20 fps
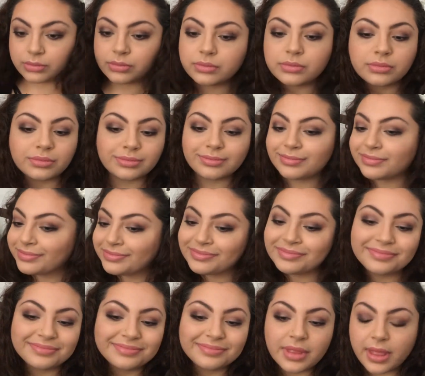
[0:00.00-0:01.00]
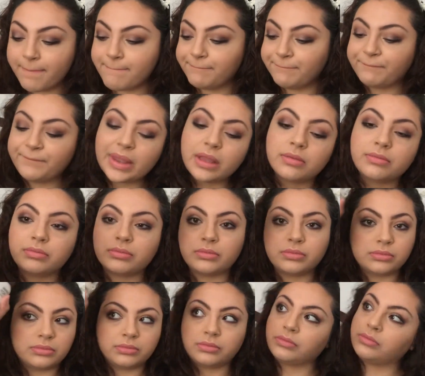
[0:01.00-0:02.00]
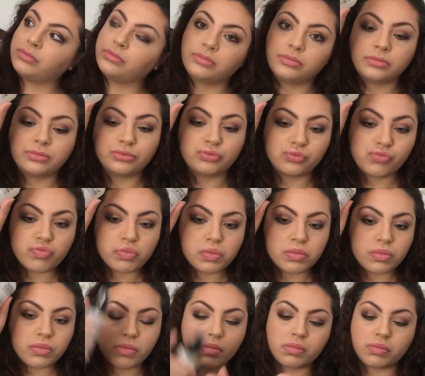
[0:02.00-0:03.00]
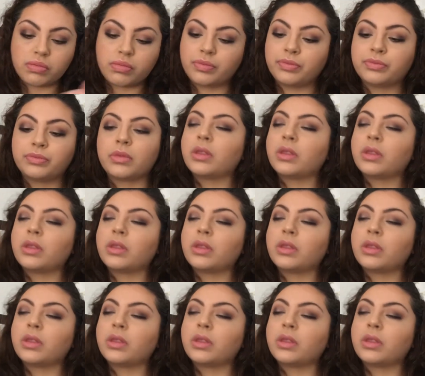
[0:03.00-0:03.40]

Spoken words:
Now I go ahead and set. I love this Makeup